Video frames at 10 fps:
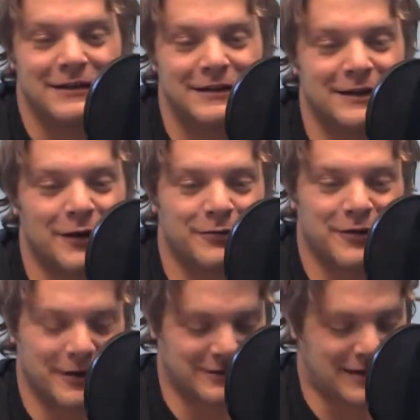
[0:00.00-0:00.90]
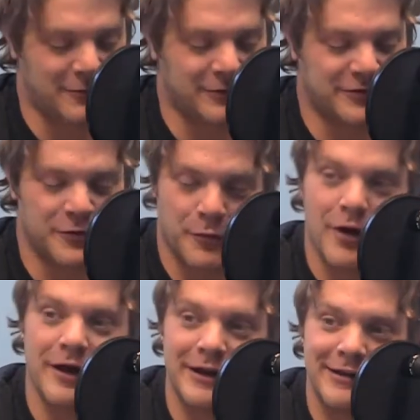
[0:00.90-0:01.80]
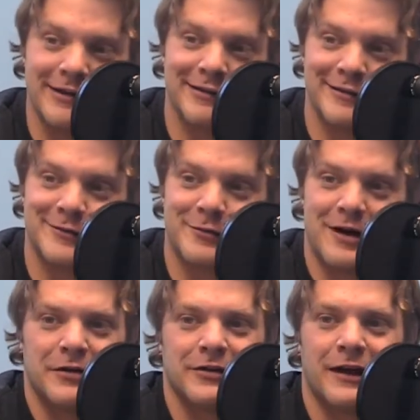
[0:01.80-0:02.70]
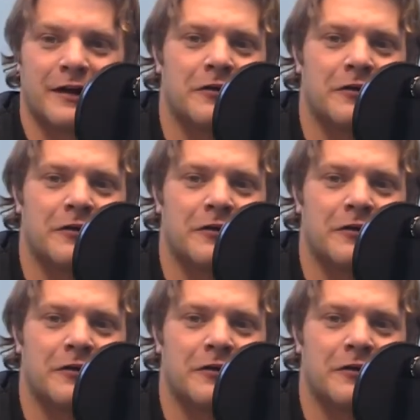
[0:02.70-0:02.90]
that was the one to where I was like,